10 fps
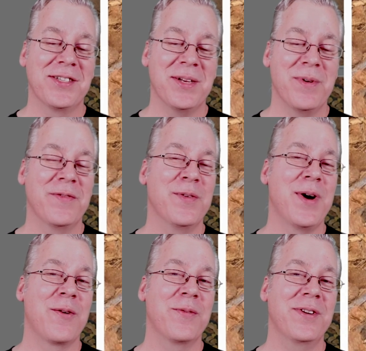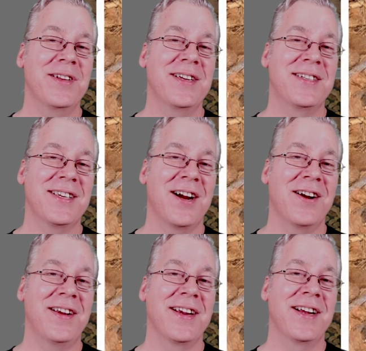Some of them are really
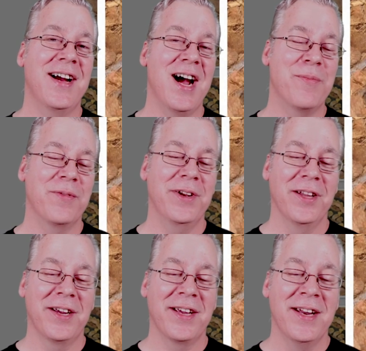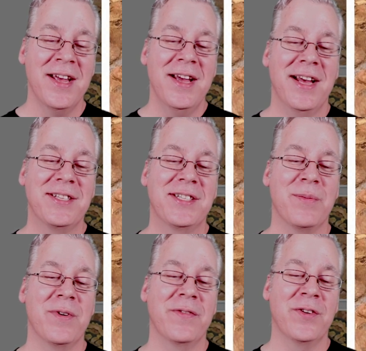dark and coppery looking, and
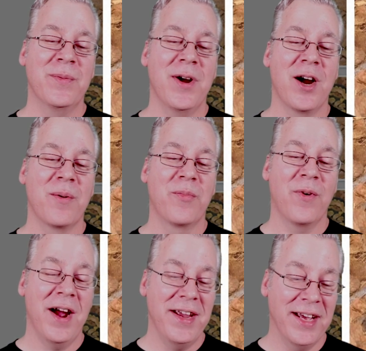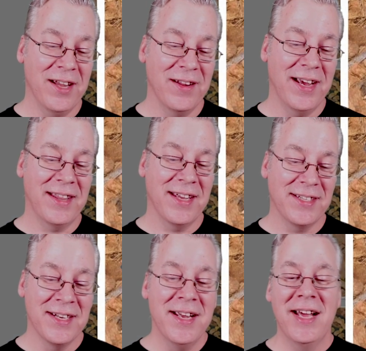some of them are bright yellow like this.